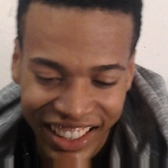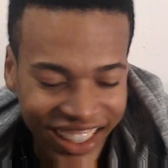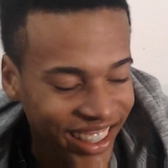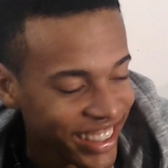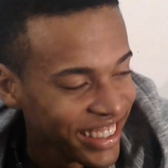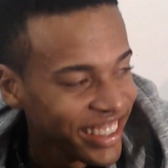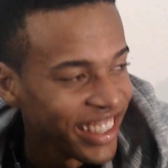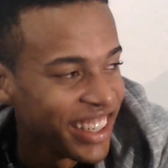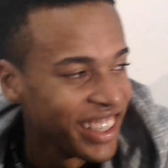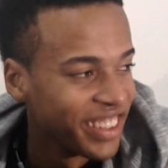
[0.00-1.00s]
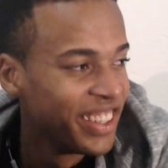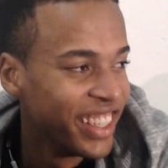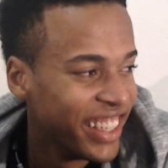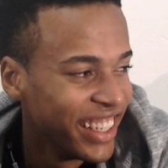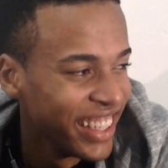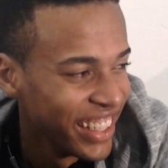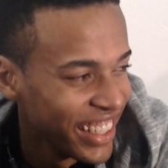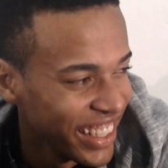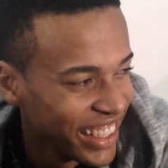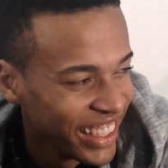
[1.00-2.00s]
Yes, I
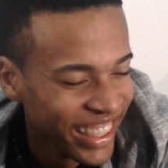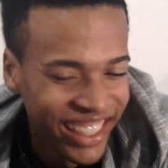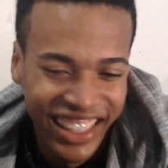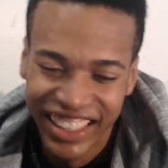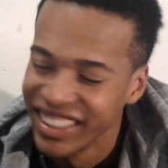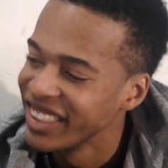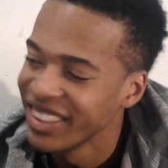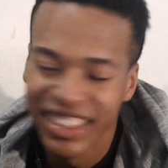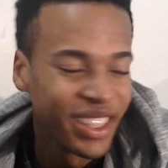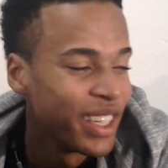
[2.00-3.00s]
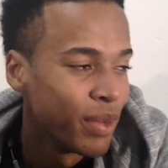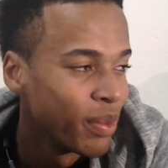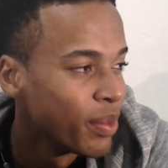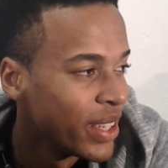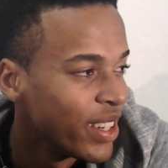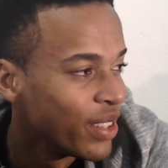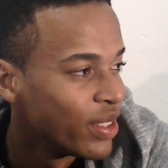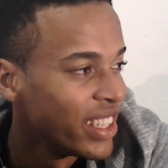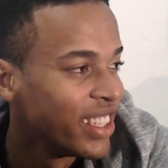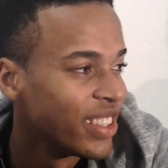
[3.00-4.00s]
am. They make me better
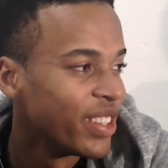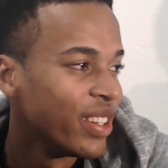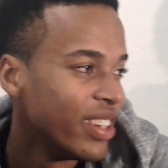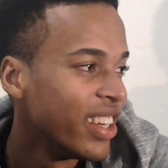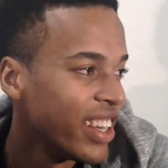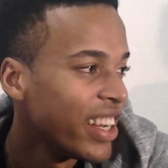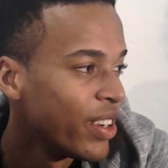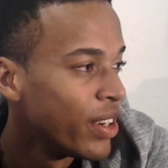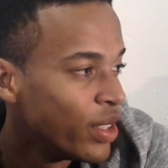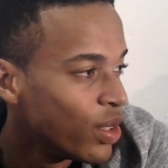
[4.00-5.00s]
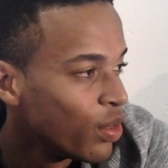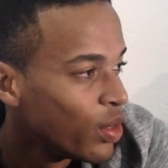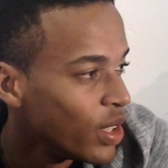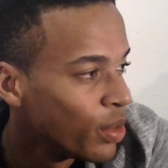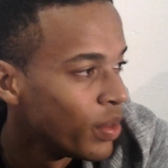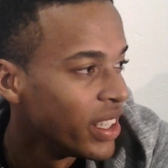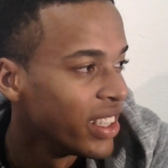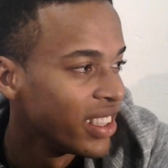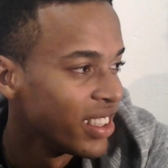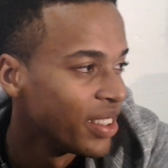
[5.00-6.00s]
every day, so I always look forward to playing
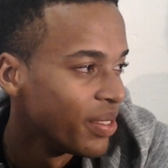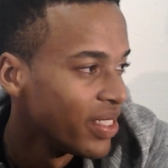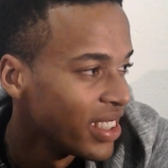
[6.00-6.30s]
against them.